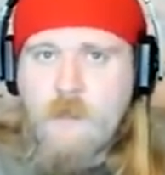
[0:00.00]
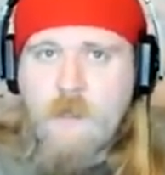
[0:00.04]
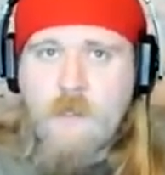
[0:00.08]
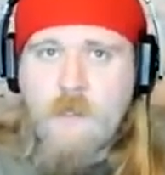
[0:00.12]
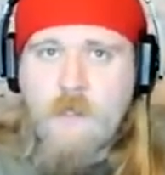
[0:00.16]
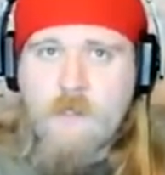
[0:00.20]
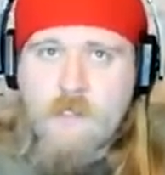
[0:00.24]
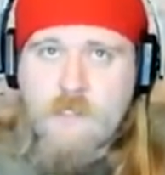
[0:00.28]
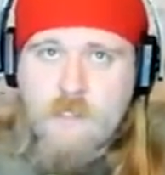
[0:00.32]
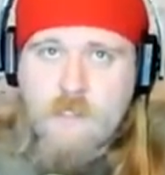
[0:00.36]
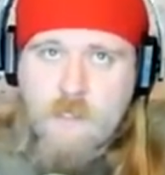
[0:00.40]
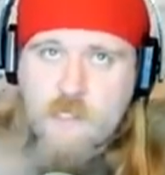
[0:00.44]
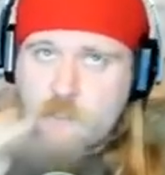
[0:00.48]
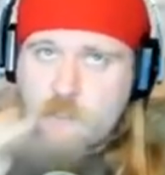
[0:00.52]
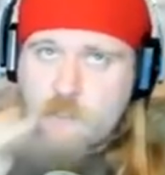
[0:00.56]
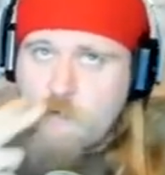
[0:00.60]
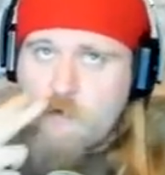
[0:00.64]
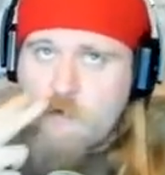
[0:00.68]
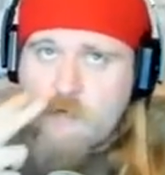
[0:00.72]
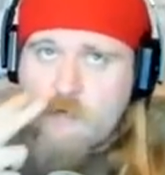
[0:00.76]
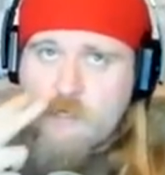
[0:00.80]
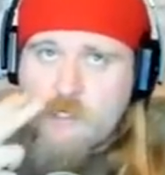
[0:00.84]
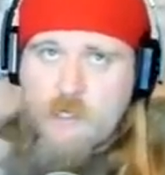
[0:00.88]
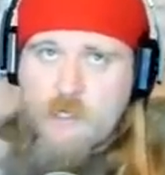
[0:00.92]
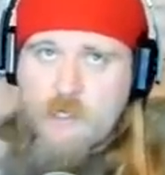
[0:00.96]
and still
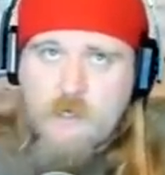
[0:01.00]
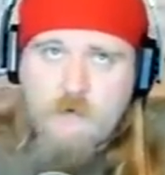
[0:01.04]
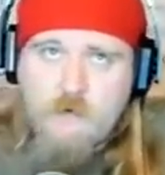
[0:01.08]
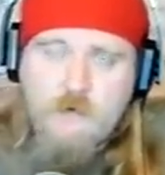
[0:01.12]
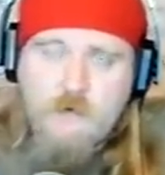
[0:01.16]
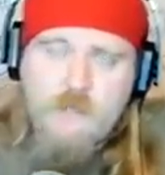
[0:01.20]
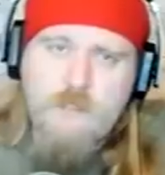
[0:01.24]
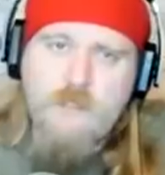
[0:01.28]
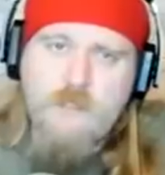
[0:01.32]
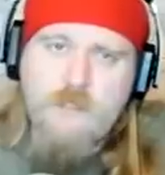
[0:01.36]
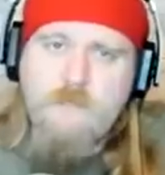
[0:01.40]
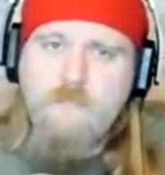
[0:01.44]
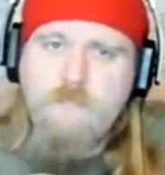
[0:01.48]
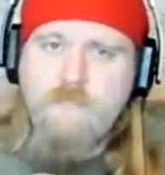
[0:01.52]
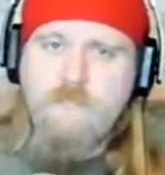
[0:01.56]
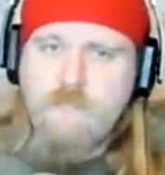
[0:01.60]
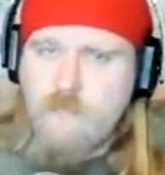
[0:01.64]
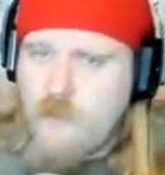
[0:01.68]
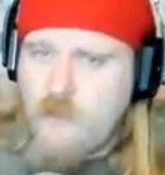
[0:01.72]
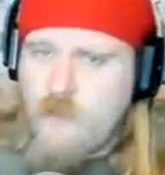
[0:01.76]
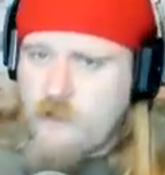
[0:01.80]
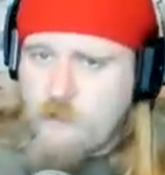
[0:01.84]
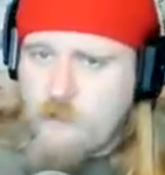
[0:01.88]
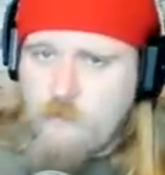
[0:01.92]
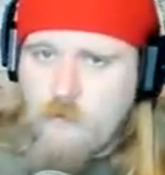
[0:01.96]
smoking cigarettes
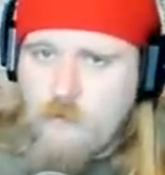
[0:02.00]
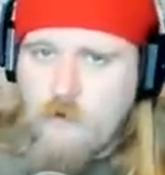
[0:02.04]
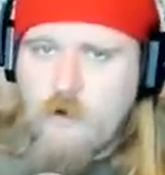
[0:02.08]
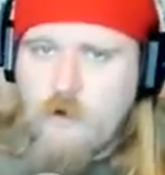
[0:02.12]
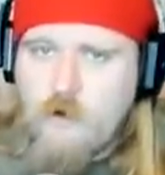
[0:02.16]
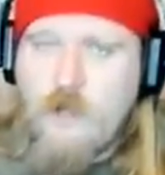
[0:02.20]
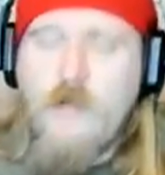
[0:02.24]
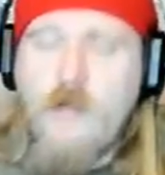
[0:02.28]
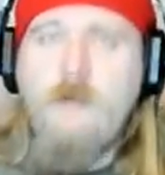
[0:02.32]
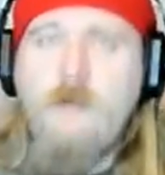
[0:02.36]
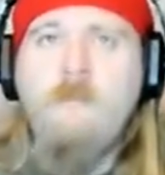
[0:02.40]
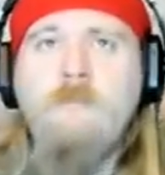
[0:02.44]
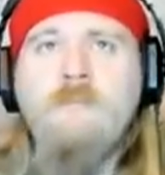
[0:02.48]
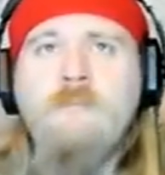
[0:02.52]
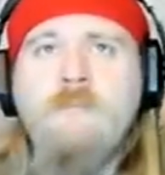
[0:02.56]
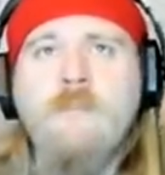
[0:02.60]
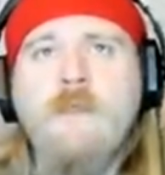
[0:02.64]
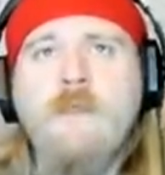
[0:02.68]
like a moron.